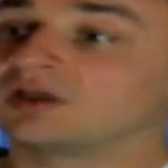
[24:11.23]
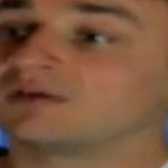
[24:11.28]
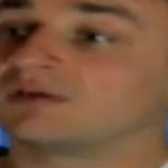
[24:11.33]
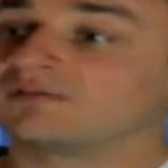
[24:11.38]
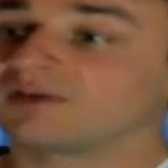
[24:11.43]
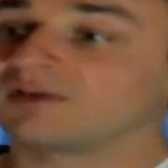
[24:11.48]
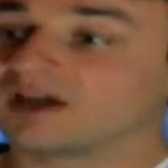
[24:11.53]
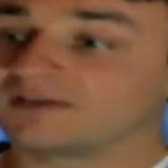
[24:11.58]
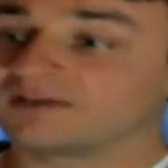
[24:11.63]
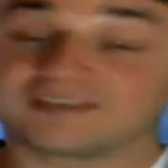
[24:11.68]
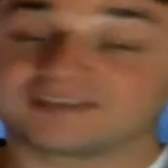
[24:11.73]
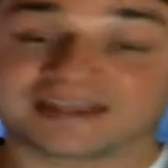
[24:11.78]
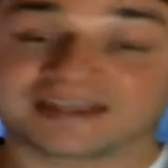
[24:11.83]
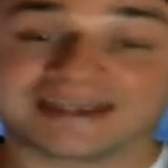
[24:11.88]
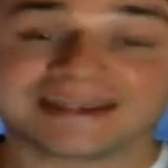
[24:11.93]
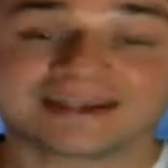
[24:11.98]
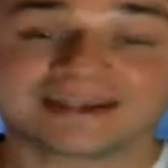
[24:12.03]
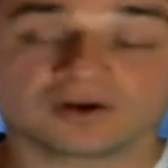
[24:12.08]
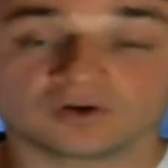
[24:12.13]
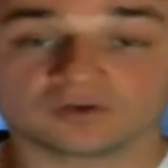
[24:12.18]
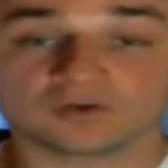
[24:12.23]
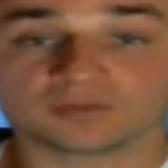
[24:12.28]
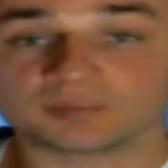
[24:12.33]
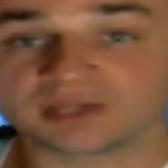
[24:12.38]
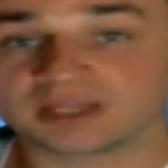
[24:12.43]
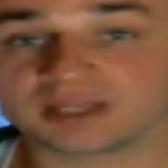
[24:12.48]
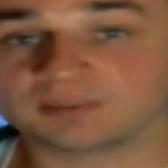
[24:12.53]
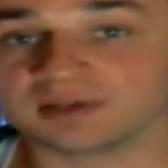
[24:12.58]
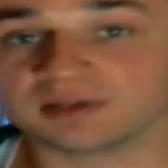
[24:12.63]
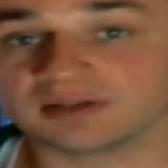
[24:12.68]
5-day-old
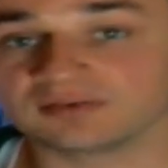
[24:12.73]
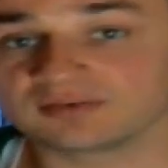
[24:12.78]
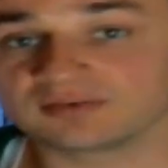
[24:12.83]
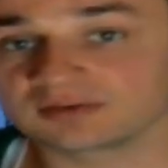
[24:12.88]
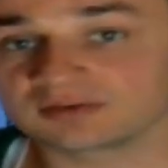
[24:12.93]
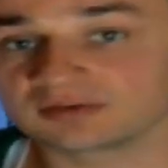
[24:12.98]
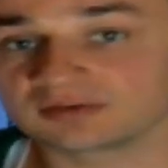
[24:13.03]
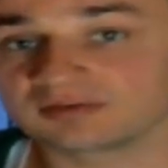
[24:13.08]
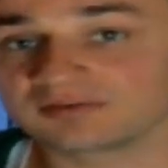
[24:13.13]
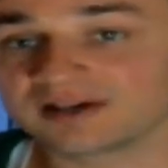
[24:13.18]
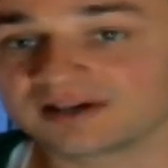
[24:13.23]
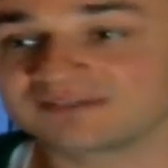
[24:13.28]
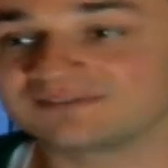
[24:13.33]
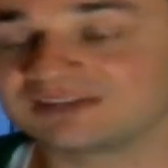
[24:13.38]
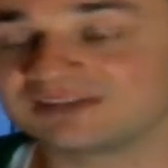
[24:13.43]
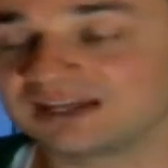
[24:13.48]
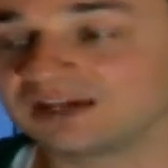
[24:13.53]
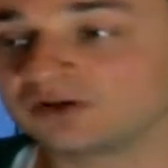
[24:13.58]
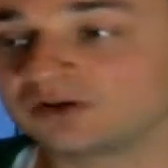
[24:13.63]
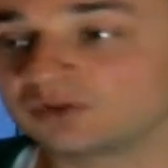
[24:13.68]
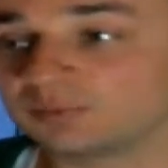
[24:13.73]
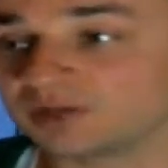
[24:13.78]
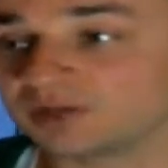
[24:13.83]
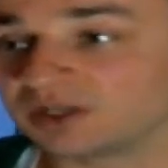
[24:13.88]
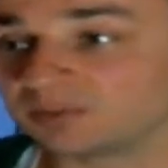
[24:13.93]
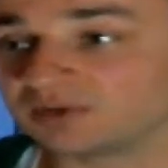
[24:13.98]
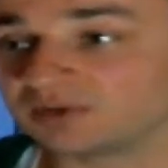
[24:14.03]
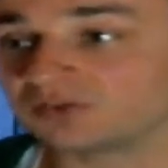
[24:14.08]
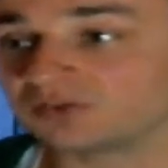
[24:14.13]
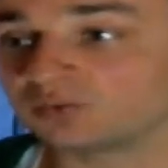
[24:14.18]
babies,
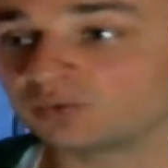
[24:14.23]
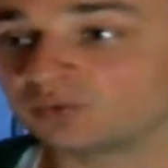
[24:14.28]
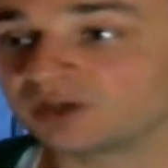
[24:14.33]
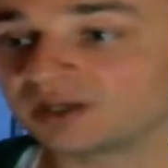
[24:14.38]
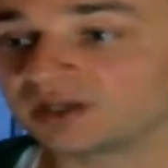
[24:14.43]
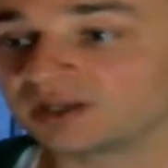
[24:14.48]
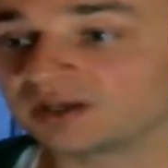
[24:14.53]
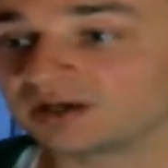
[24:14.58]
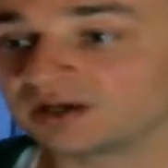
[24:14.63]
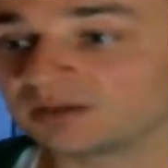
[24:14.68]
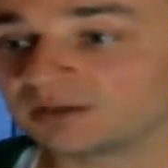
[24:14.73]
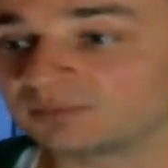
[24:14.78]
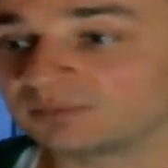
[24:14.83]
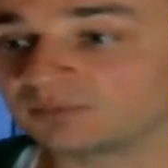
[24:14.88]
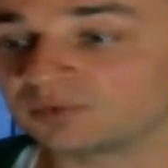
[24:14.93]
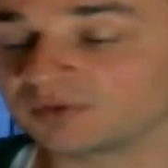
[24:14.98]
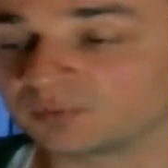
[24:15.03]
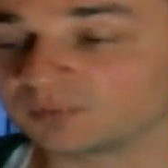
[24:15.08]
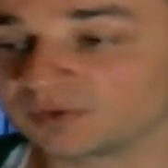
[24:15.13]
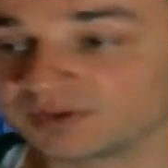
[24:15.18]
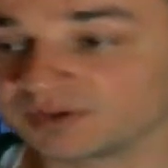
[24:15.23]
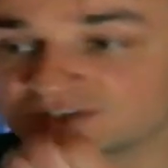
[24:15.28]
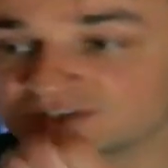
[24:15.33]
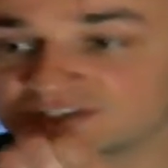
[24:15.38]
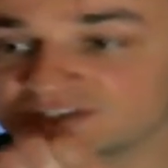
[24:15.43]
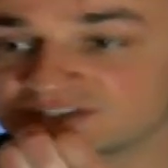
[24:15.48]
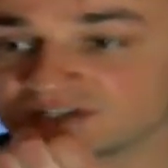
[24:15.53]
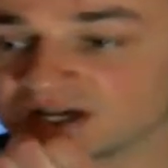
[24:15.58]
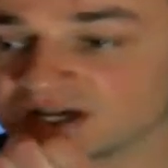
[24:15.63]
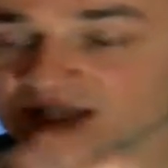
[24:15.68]
when they're
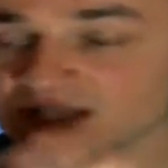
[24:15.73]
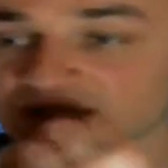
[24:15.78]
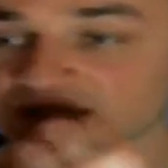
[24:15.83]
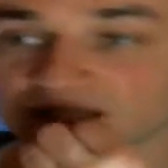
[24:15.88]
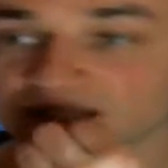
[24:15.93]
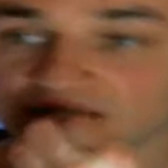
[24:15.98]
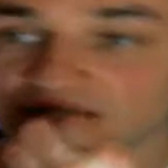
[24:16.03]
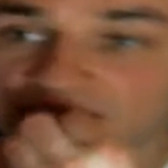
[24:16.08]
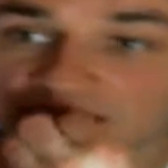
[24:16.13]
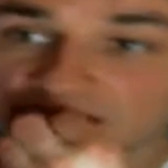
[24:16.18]
sucking,